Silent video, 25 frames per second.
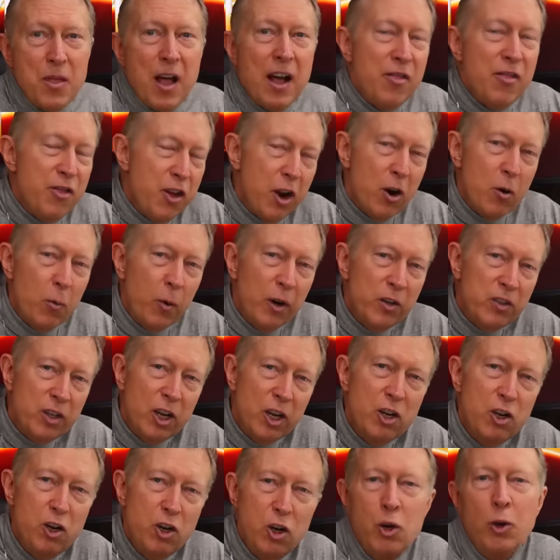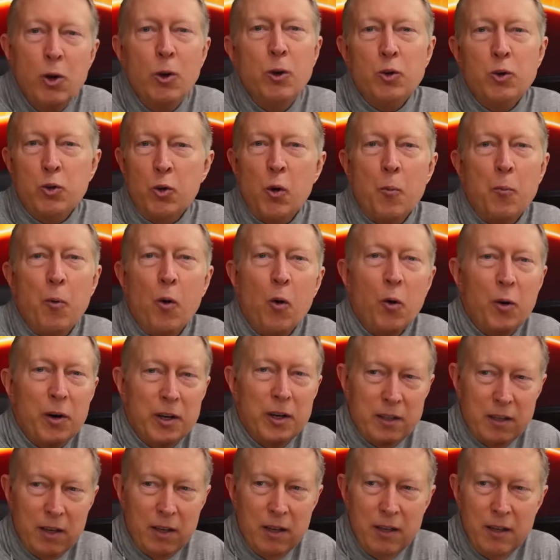There was a news
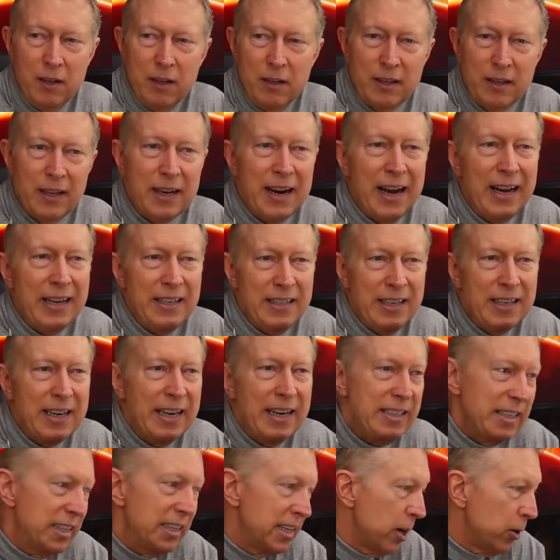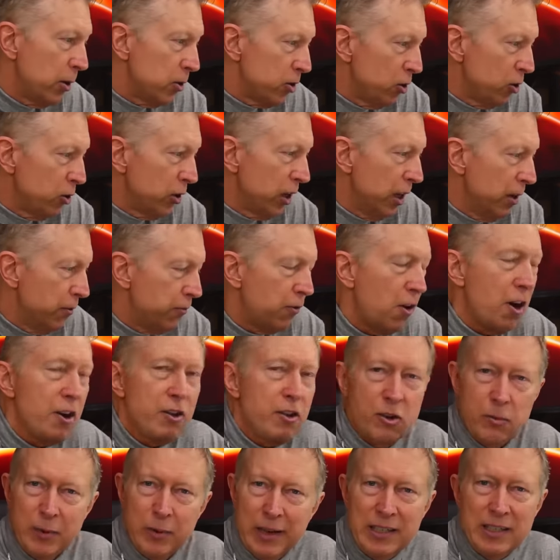report that I was looking
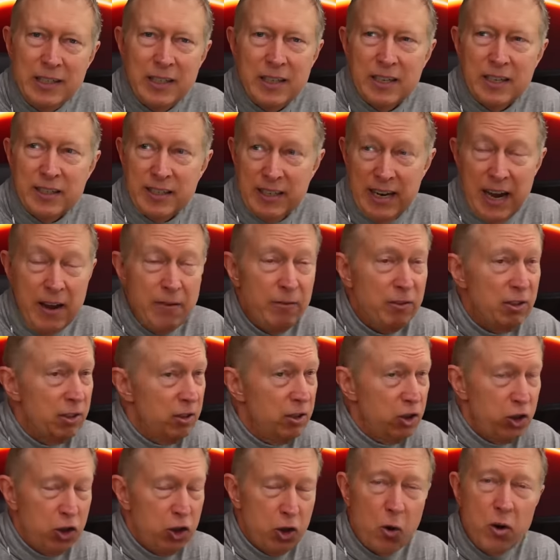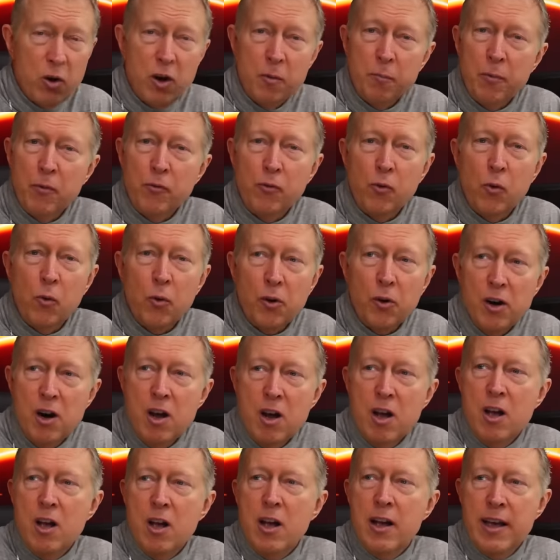farther into this, and I've shown it before.
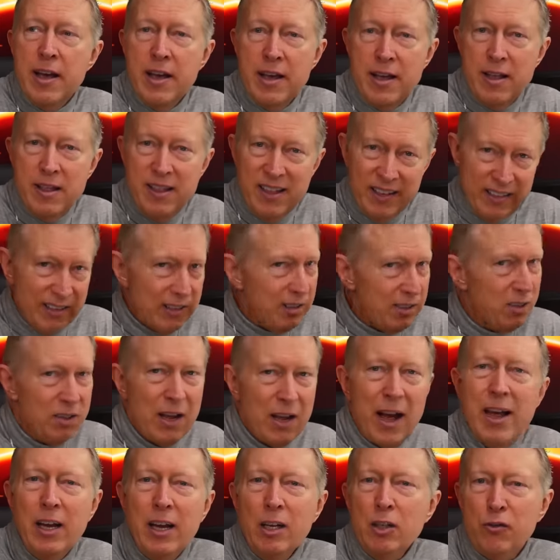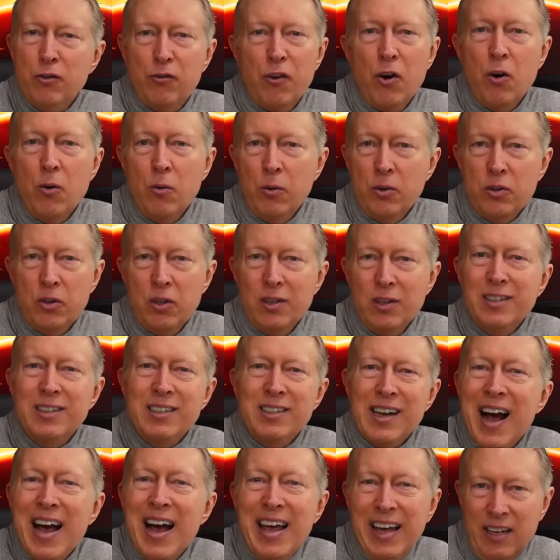This is science, folks,
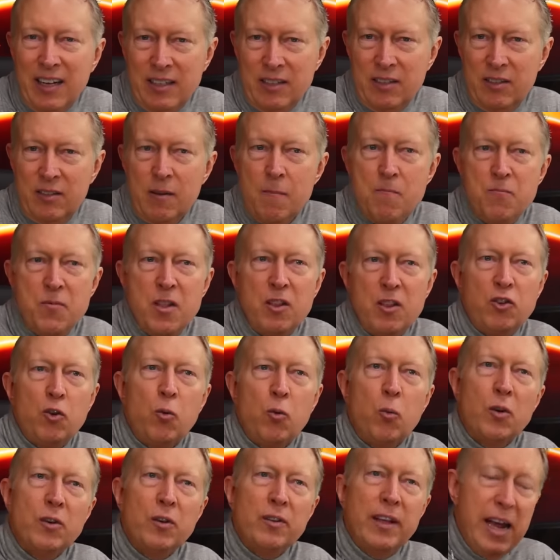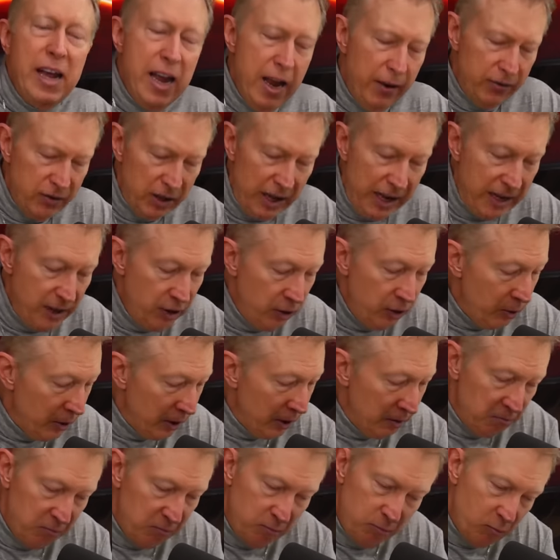science, to where they have, and you
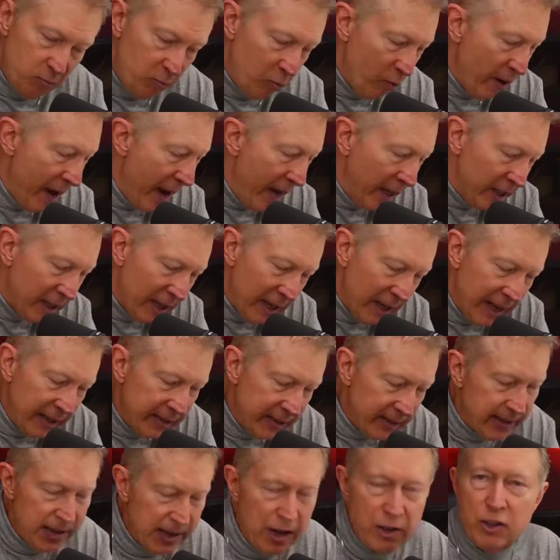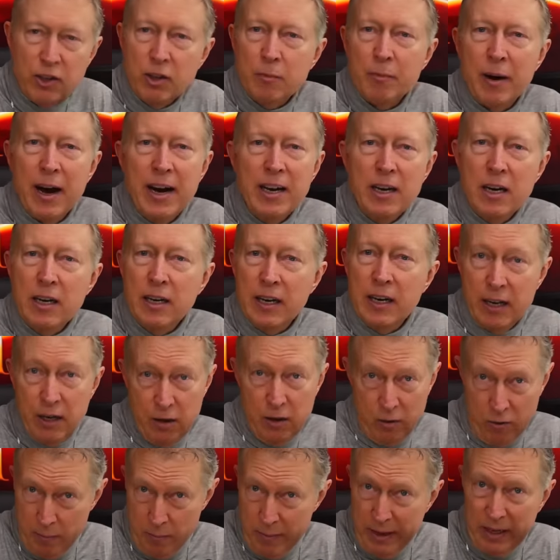can rationalize this out in your mind, and
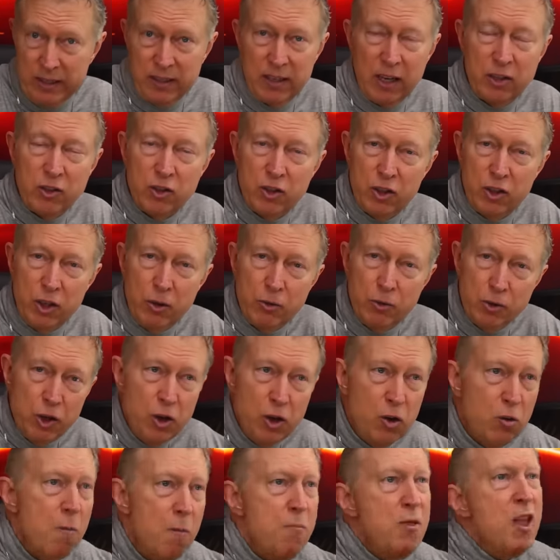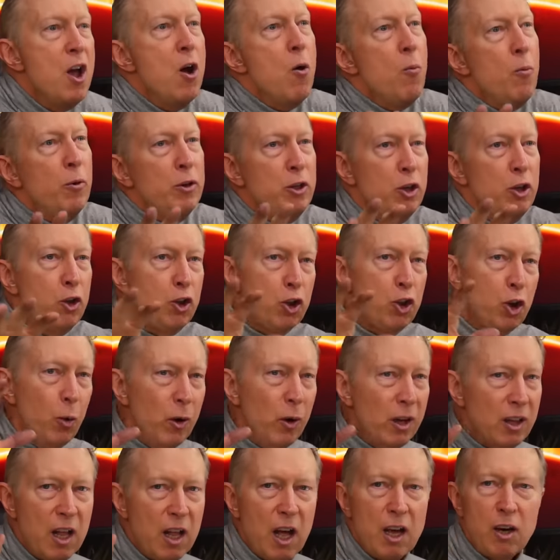it'll make sense to you too. When you throw
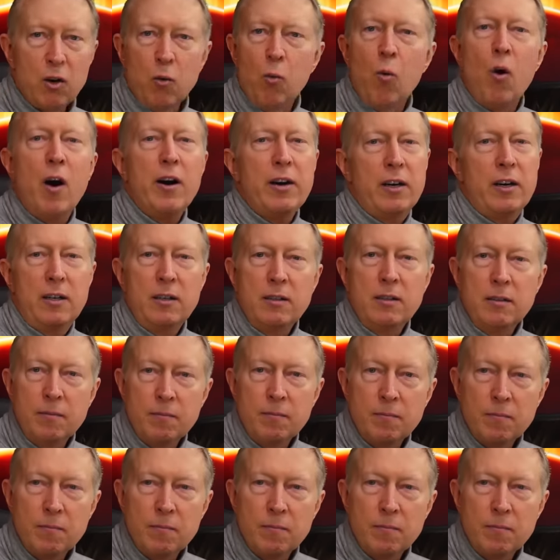a lot of water